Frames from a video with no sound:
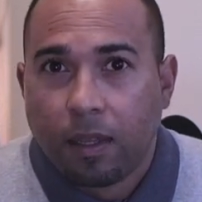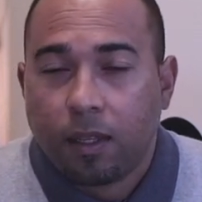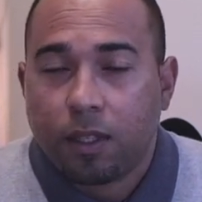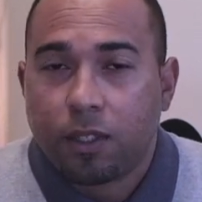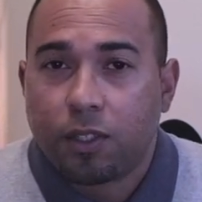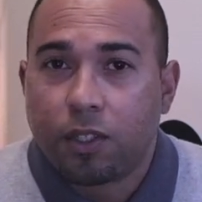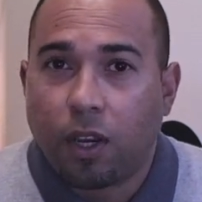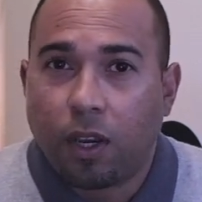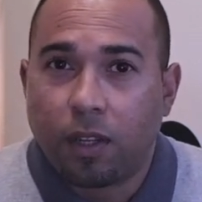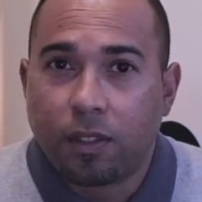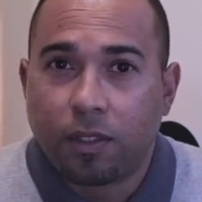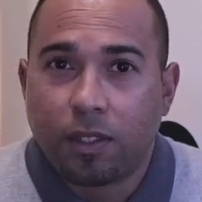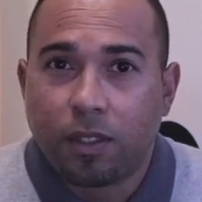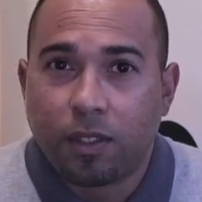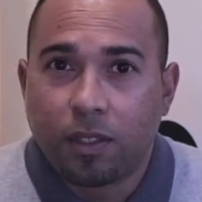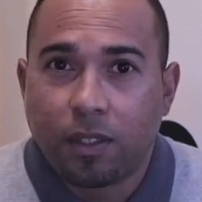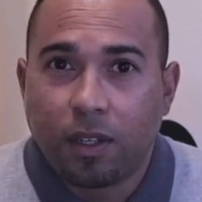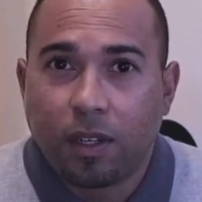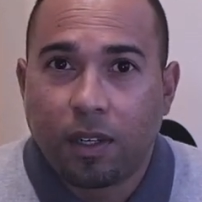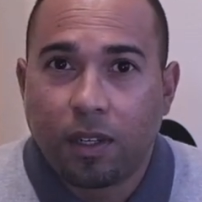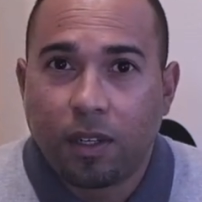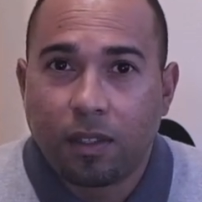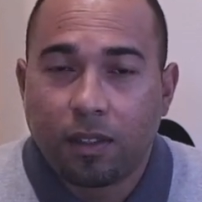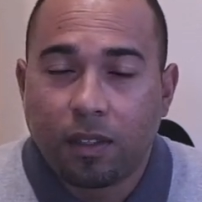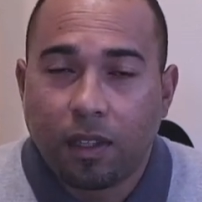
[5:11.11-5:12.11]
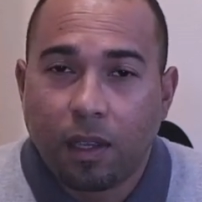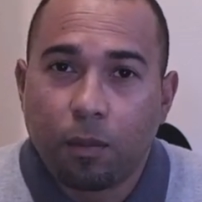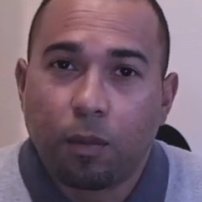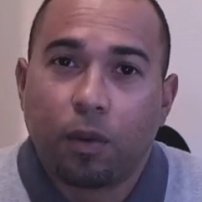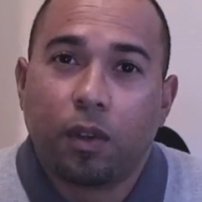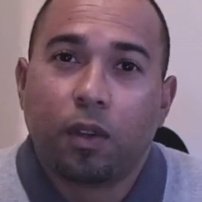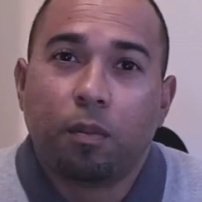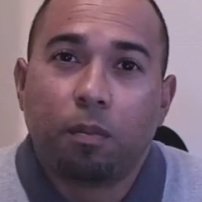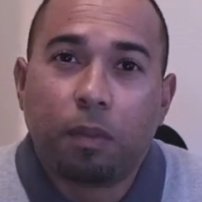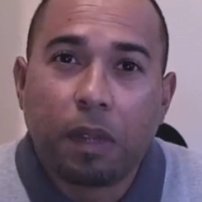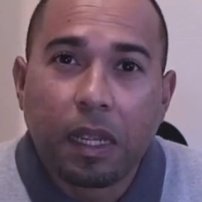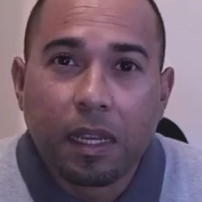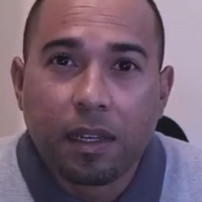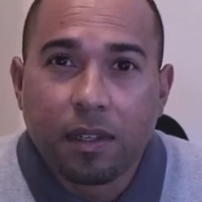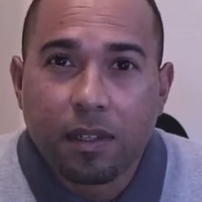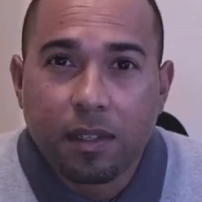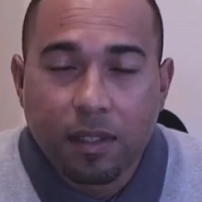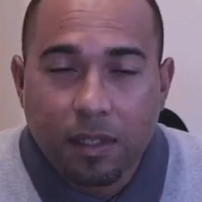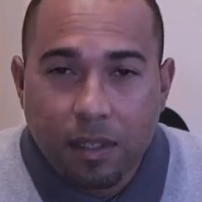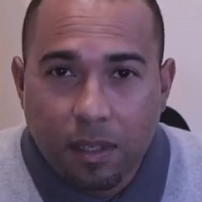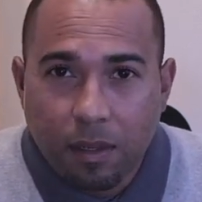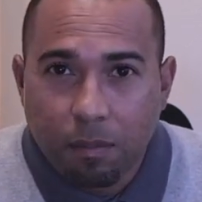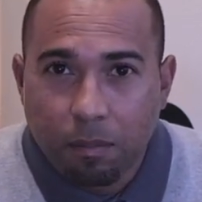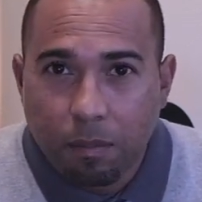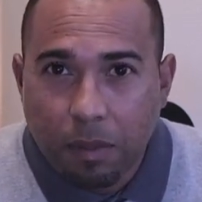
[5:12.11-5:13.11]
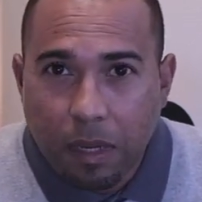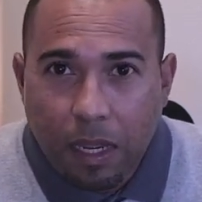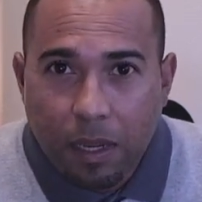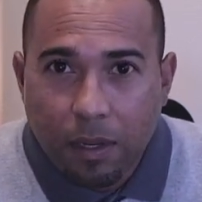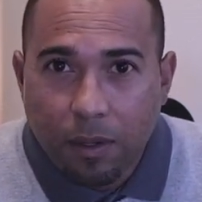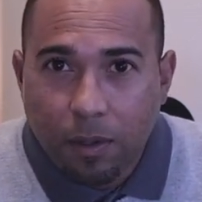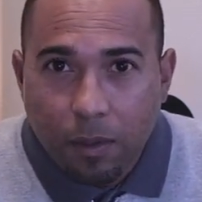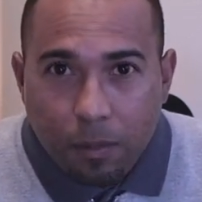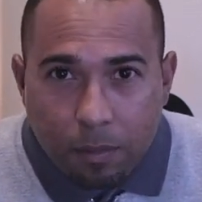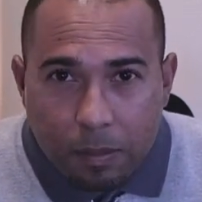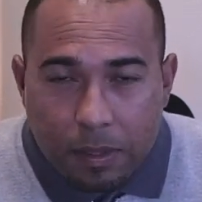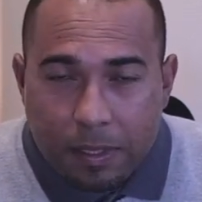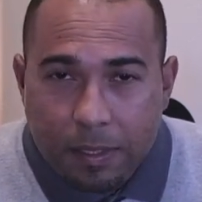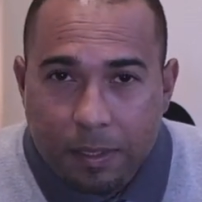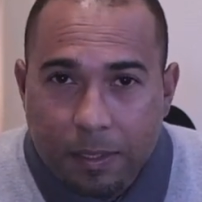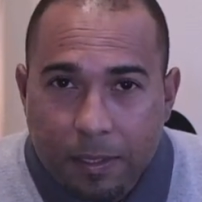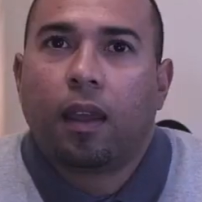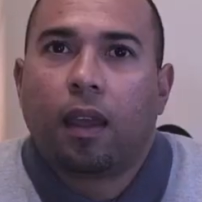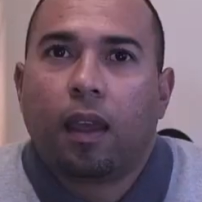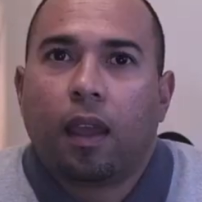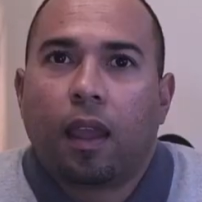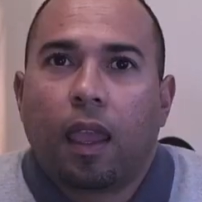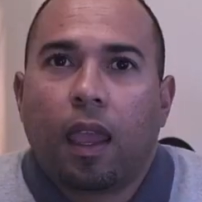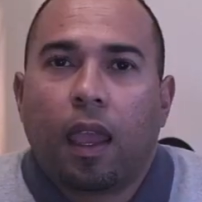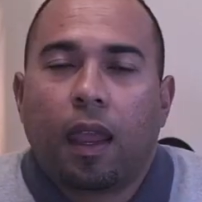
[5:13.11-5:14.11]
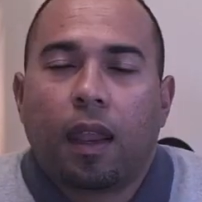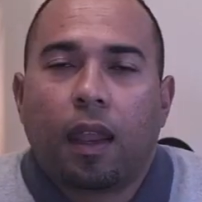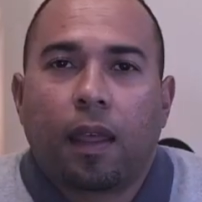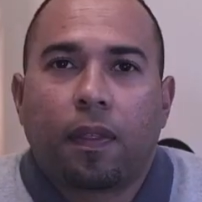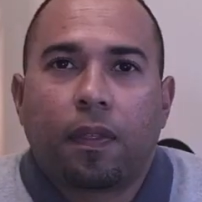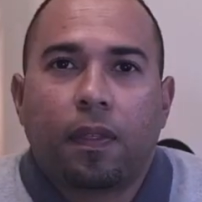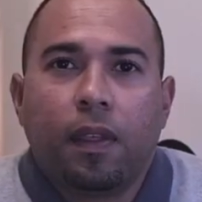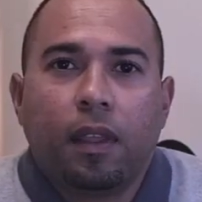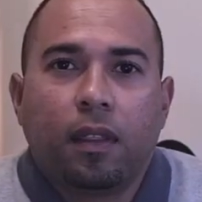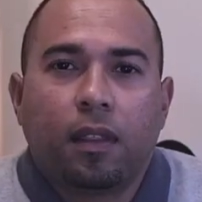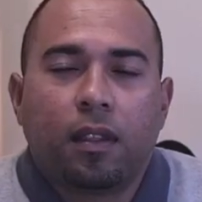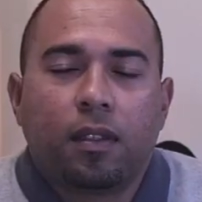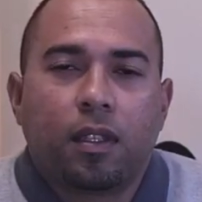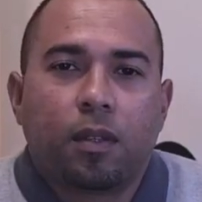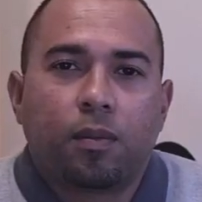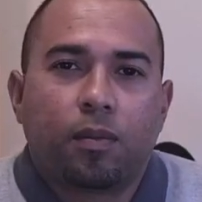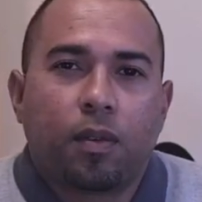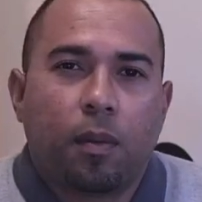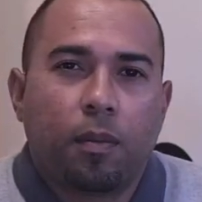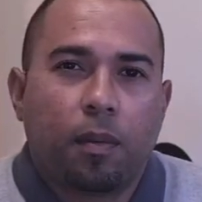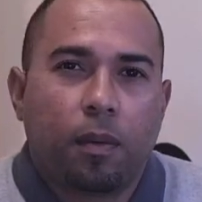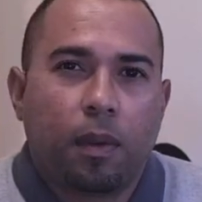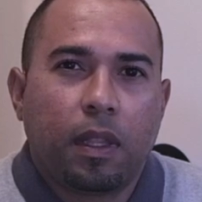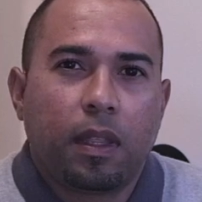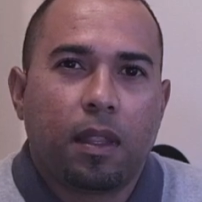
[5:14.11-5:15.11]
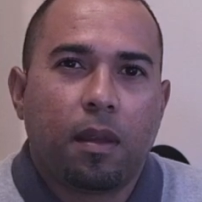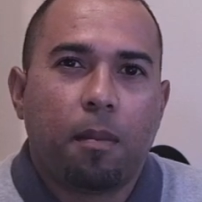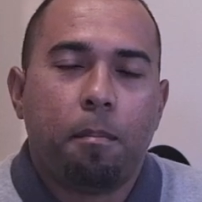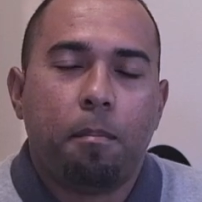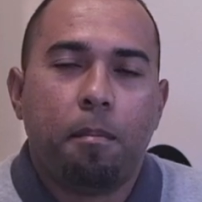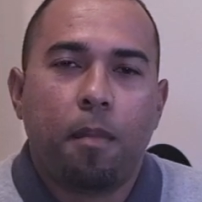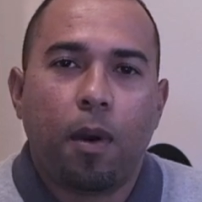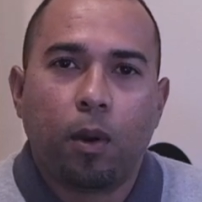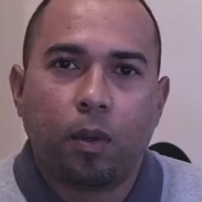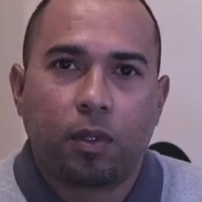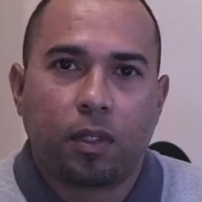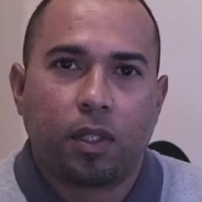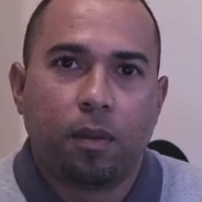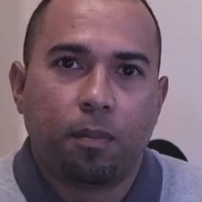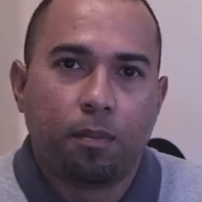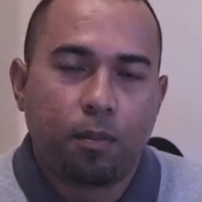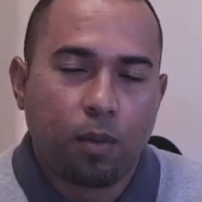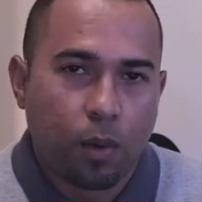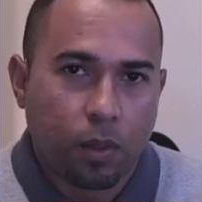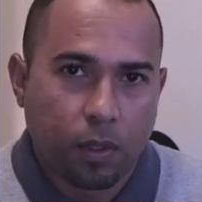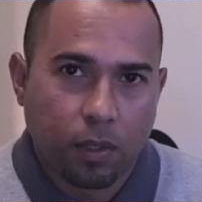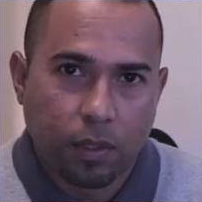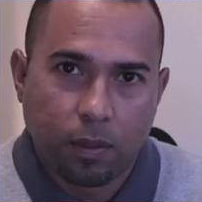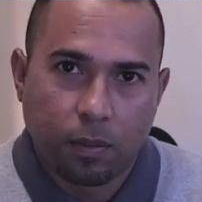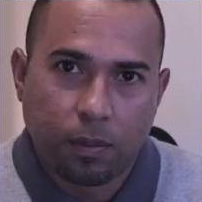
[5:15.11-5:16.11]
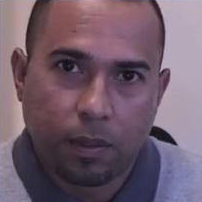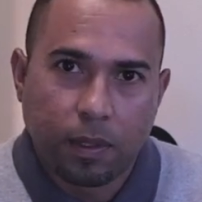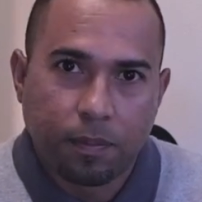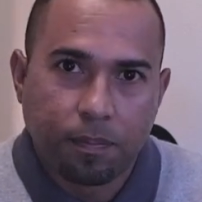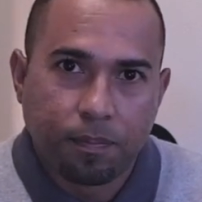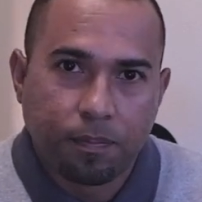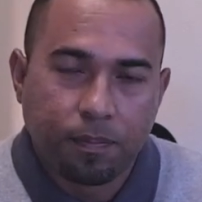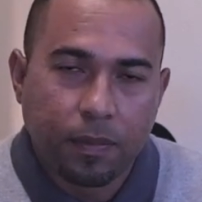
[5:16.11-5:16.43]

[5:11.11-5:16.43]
chances are they wouldn't be interested in buying your business. And I think this is probably the most important one.